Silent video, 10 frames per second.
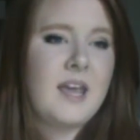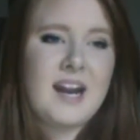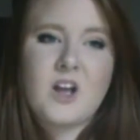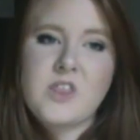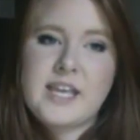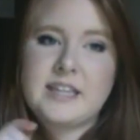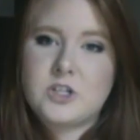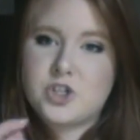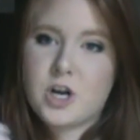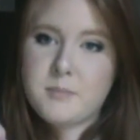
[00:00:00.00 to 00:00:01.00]
And I got like the
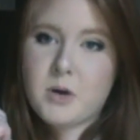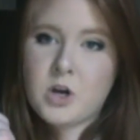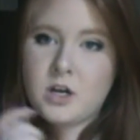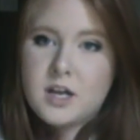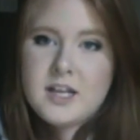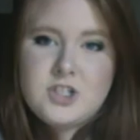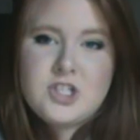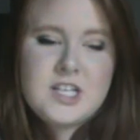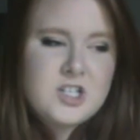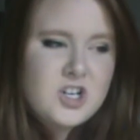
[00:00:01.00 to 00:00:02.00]
sharp part
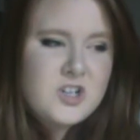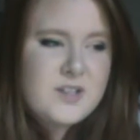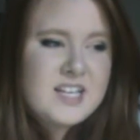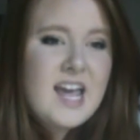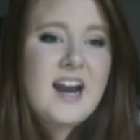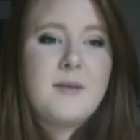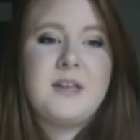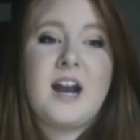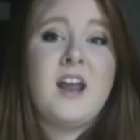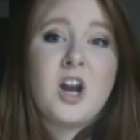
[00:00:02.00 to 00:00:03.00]
just like started doing that. And I
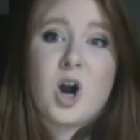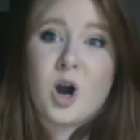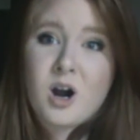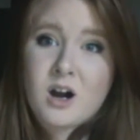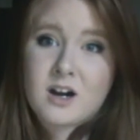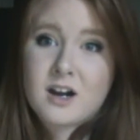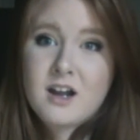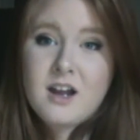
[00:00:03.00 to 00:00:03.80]
mean, it hurt.